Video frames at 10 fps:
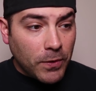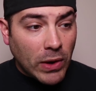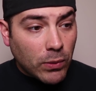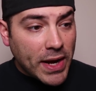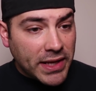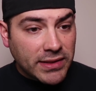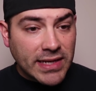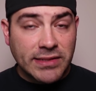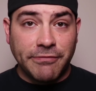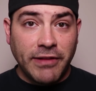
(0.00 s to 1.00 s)
well, I
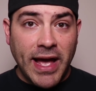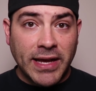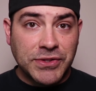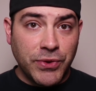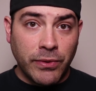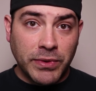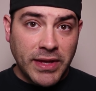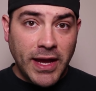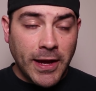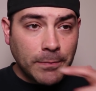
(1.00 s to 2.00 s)
recognize the flag as Do It With
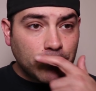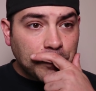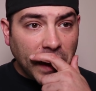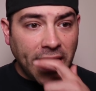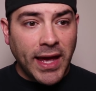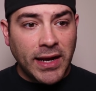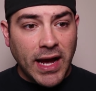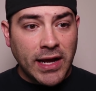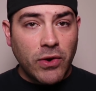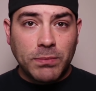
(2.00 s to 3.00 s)
Dan, and
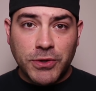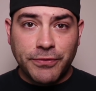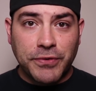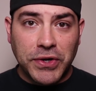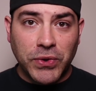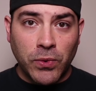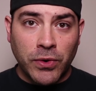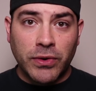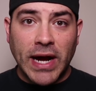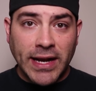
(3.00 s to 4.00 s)
I go up to the front
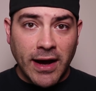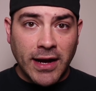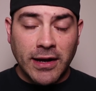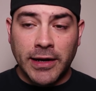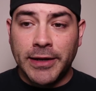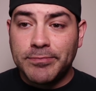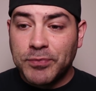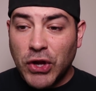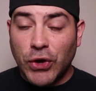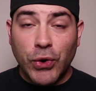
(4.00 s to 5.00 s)
door, I knock on it,
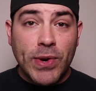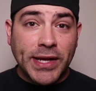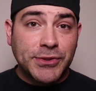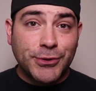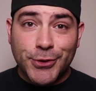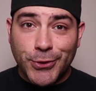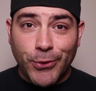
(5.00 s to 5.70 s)
who answers the